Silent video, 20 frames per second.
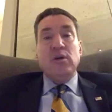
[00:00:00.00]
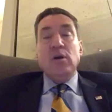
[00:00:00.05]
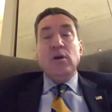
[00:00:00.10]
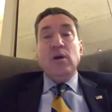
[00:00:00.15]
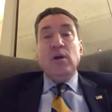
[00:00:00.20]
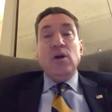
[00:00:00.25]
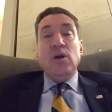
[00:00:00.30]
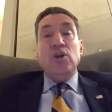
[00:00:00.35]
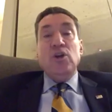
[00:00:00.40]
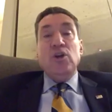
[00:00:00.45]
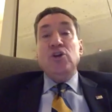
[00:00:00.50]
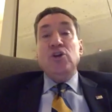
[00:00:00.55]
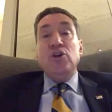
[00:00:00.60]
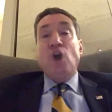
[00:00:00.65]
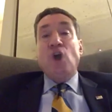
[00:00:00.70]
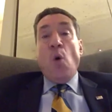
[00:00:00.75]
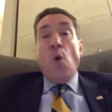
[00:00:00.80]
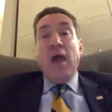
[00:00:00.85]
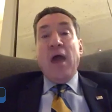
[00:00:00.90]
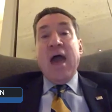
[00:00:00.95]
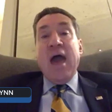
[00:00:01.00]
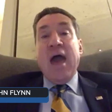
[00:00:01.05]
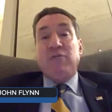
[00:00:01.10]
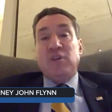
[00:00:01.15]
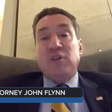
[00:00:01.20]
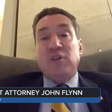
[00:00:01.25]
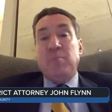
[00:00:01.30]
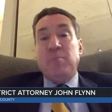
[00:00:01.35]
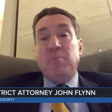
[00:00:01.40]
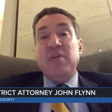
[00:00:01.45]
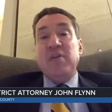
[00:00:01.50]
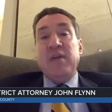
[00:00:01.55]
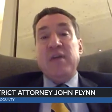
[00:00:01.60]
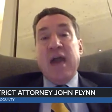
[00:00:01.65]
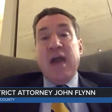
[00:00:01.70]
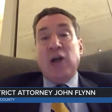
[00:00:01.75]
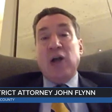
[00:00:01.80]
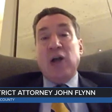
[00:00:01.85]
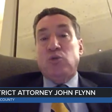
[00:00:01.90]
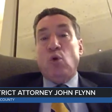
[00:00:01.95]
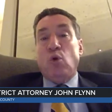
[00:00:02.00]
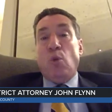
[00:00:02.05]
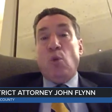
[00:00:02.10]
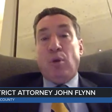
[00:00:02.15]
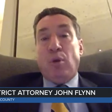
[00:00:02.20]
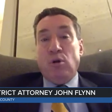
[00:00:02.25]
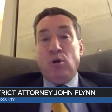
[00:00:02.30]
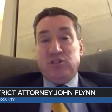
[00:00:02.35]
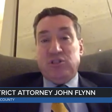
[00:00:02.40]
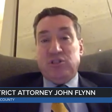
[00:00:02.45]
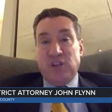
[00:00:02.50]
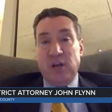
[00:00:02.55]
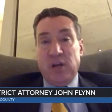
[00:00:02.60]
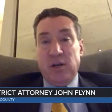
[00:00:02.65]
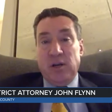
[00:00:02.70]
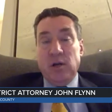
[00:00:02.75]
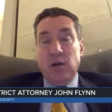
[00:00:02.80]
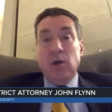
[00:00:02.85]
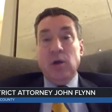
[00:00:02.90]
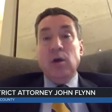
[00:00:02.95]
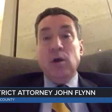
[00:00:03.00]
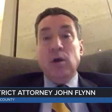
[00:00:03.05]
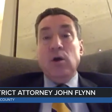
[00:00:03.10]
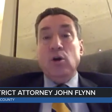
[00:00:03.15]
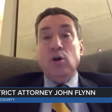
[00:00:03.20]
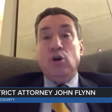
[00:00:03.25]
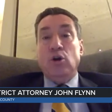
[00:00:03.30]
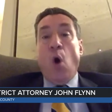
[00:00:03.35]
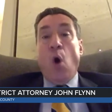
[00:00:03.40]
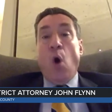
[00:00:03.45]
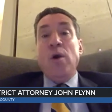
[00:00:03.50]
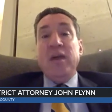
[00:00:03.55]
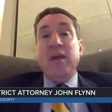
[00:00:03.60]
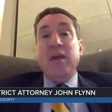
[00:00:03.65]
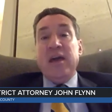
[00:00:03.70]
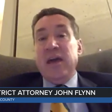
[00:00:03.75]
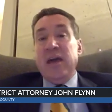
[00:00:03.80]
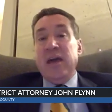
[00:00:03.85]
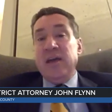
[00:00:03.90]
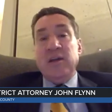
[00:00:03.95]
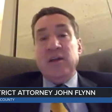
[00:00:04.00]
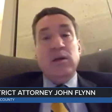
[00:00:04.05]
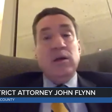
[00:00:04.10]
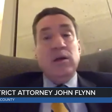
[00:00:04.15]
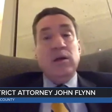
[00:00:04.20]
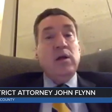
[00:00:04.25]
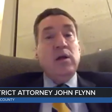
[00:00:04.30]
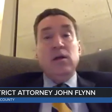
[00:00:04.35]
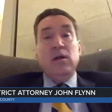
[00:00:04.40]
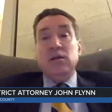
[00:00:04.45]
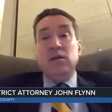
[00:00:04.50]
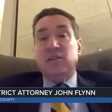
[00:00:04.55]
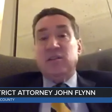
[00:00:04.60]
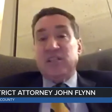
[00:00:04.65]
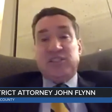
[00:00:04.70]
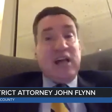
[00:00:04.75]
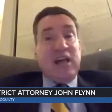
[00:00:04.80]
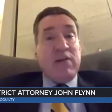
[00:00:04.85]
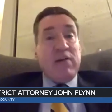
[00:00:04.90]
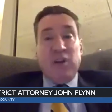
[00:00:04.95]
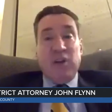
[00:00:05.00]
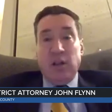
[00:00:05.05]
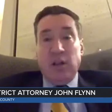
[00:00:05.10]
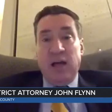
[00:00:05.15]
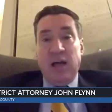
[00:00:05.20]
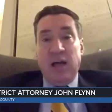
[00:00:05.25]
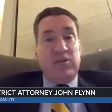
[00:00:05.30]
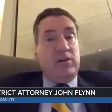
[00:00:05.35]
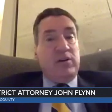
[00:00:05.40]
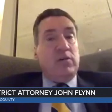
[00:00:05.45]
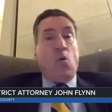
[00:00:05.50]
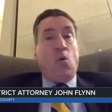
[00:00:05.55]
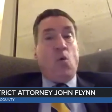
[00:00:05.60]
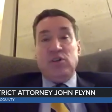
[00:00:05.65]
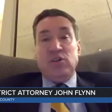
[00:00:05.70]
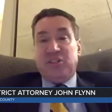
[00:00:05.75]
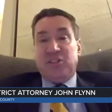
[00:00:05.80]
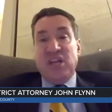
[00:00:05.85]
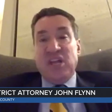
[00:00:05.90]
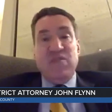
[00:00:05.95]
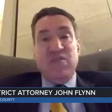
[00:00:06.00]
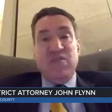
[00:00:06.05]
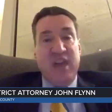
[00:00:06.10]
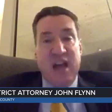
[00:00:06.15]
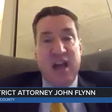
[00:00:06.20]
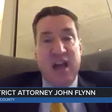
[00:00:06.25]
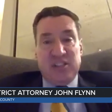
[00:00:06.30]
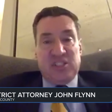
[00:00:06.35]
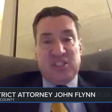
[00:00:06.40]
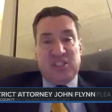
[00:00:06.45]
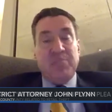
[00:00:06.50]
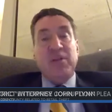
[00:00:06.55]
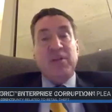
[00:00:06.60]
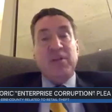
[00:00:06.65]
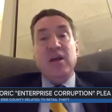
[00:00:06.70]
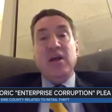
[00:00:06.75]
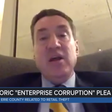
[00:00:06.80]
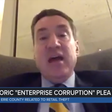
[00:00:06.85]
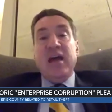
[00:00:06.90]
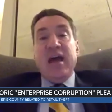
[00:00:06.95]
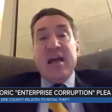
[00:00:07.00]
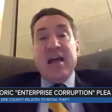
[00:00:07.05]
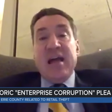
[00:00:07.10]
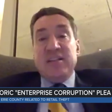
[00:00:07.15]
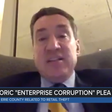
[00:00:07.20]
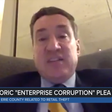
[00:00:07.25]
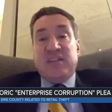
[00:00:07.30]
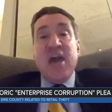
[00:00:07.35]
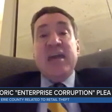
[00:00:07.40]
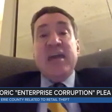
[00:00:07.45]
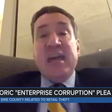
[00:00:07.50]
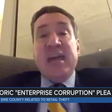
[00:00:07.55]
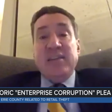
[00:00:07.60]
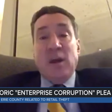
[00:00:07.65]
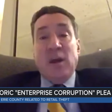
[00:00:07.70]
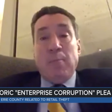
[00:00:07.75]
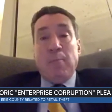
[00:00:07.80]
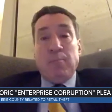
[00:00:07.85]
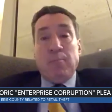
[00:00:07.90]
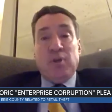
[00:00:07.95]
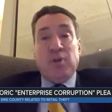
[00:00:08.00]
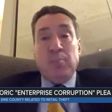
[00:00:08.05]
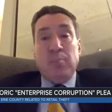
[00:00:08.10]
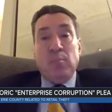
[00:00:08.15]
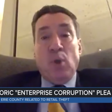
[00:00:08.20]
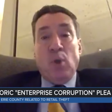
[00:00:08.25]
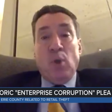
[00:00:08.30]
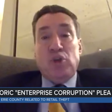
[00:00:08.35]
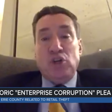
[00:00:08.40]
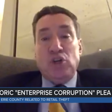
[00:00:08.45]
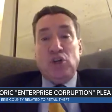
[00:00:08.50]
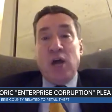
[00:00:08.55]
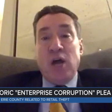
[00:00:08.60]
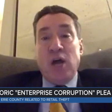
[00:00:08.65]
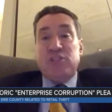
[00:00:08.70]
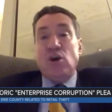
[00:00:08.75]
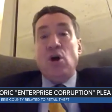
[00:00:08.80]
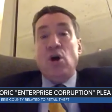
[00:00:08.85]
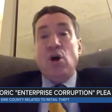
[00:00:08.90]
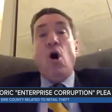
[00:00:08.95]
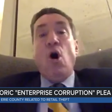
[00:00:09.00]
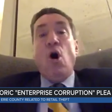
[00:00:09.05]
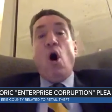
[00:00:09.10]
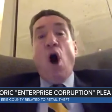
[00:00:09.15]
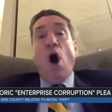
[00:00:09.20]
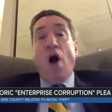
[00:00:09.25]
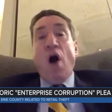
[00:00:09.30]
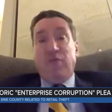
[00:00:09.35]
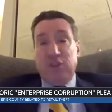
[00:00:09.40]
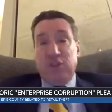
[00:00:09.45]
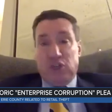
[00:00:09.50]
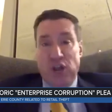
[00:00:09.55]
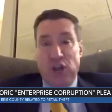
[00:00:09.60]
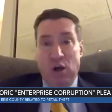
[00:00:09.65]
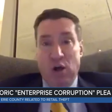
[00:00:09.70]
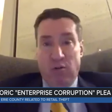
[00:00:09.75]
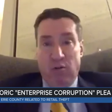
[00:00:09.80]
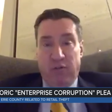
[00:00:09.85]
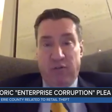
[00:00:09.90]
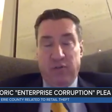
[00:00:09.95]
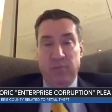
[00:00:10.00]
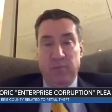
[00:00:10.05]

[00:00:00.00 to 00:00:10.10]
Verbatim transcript: you don't have to be the actual person going in to 7-Eleven or CVS and taking the, the merchandise off the shelf.